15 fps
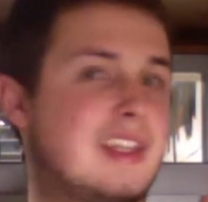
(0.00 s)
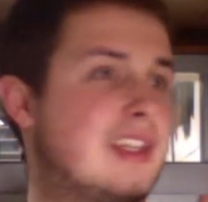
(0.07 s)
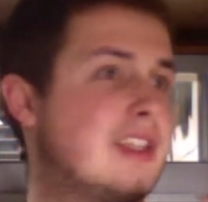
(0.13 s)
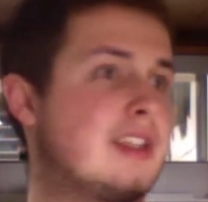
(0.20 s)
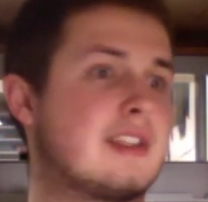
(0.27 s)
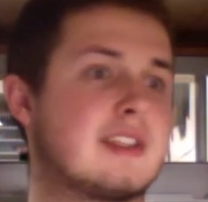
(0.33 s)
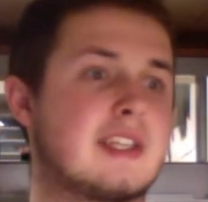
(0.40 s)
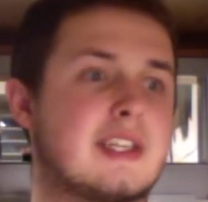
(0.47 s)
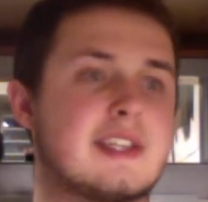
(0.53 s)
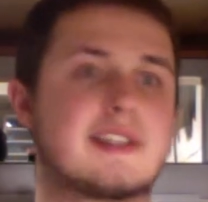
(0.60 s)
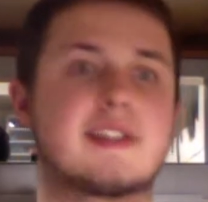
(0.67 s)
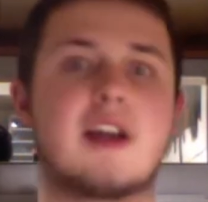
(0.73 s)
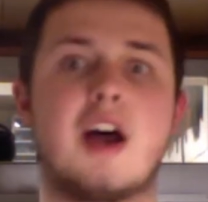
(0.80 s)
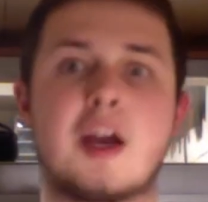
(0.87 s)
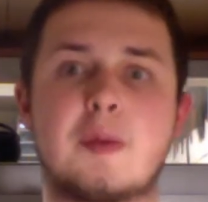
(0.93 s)
this is going to
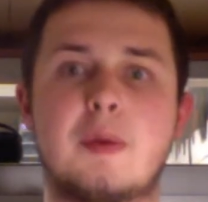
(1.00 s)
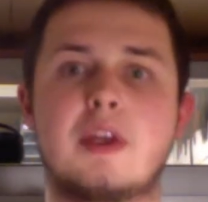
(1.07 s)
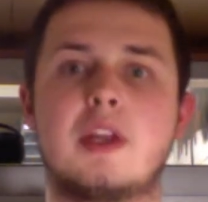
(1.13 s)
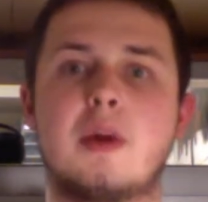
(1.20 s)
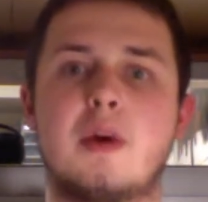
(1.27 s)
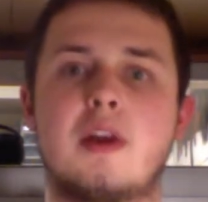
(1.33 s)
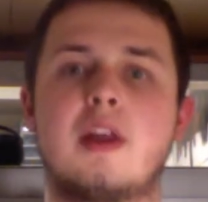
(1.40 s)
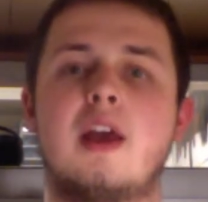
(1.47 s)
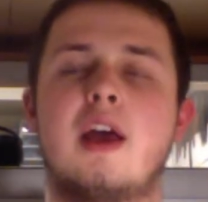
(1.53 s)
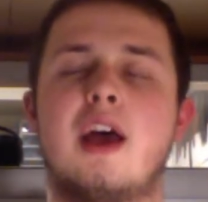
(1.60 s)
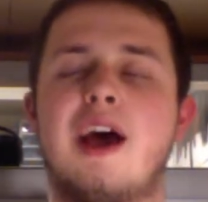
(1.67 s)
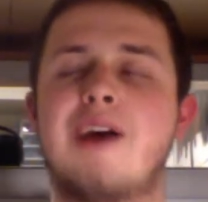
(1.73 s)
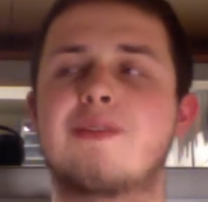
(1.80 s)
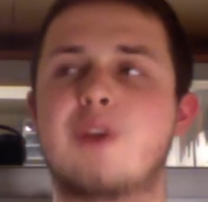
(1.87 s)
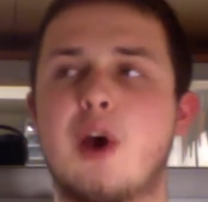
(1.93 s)
suck. But you know what?
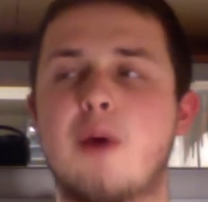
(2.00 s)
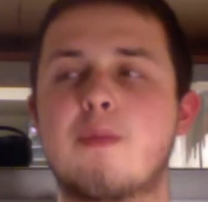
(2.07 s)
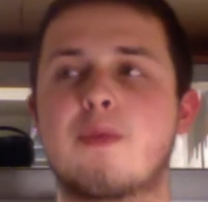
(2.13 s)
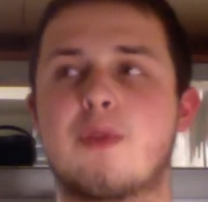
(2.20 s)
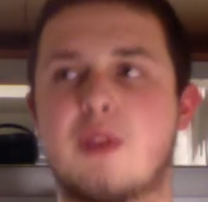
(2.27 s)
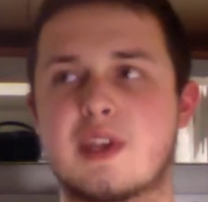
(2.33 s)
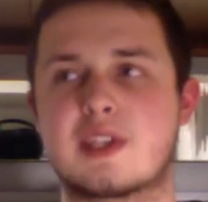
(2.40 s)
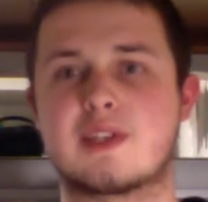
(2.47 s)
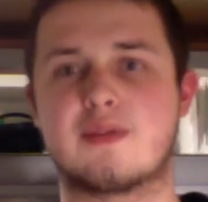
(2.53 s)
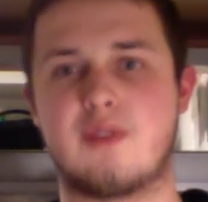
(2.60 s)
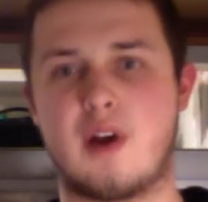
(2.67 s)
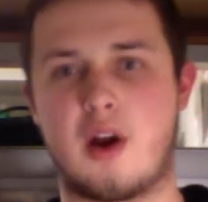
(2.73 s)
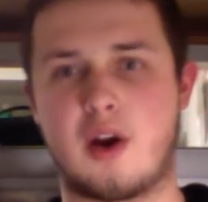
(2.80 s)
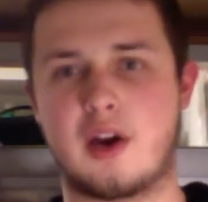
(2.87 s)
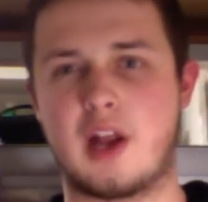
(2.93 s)
I've come this
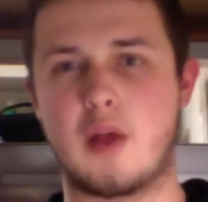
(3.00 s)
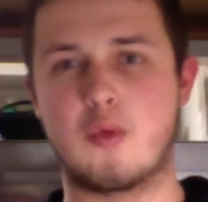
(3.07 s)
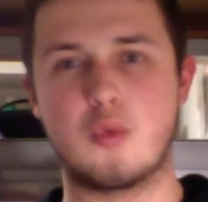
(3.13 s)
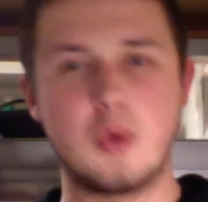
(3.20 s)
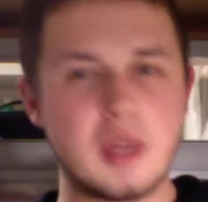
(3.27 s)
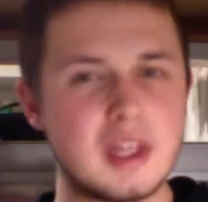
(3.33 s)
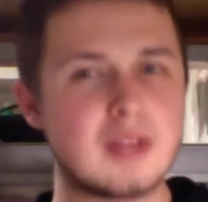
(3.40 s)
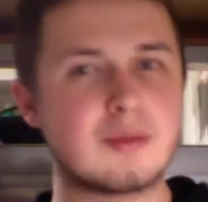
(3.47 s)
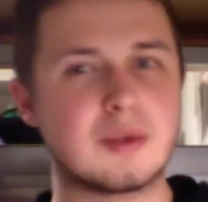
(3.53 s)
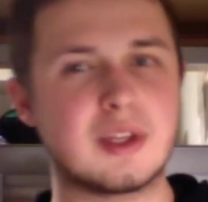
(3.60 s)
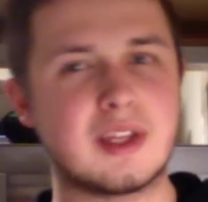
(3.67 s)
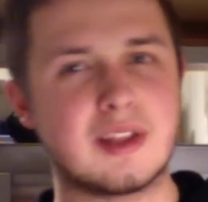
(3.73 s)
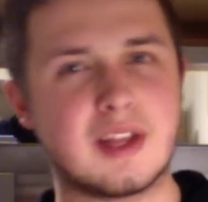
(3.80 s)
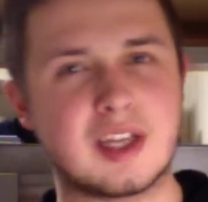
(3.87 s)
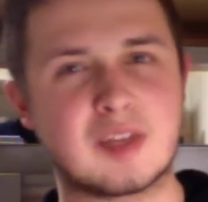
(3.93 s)
far, and I really,
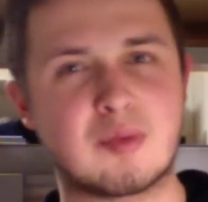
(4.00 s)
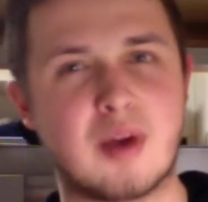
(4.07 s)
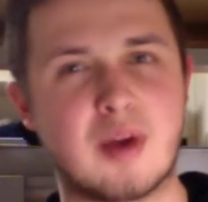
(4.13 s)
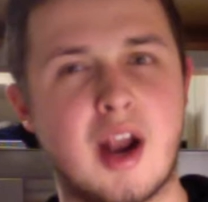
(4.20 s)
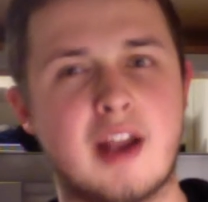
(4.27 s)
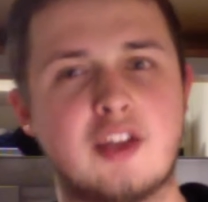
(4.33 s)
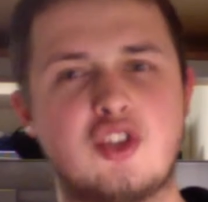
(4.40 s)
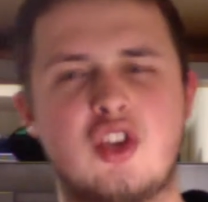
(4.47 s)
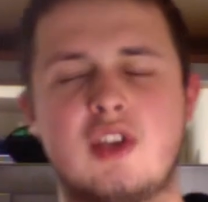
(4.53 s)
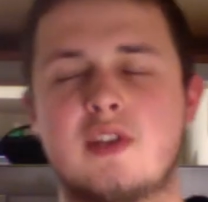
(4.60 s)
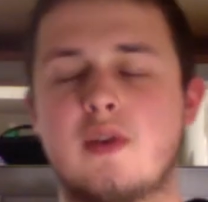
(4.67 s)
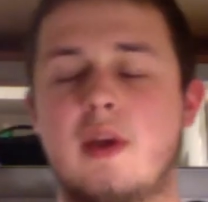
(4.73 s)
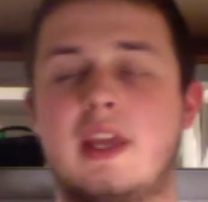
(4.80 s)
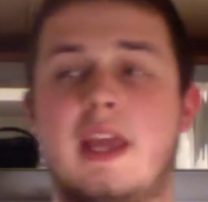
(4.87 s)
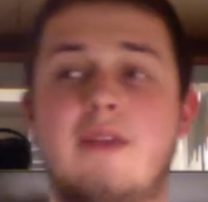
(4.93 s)
really liked Prodigy. So
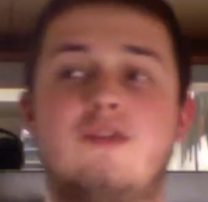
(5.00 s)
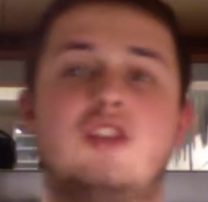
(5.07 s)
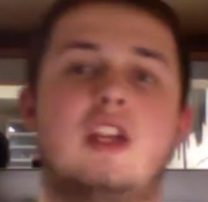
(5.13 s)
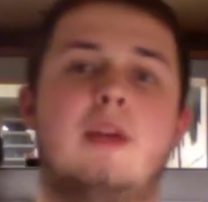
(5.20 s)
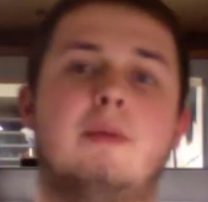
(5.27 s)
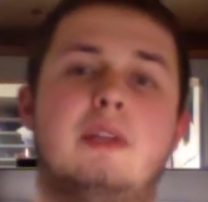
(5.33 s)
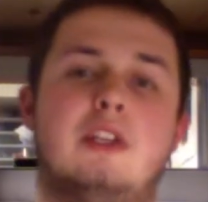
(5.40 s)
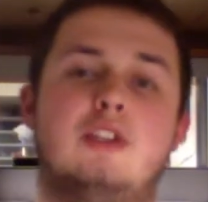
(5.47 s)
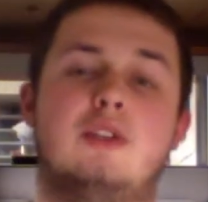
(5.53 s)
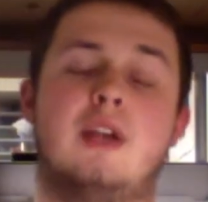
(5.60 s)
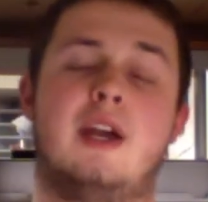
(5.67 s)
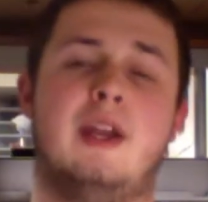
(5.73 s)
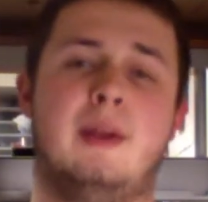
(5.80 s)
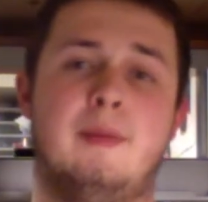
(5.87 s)
I gave Champion a try.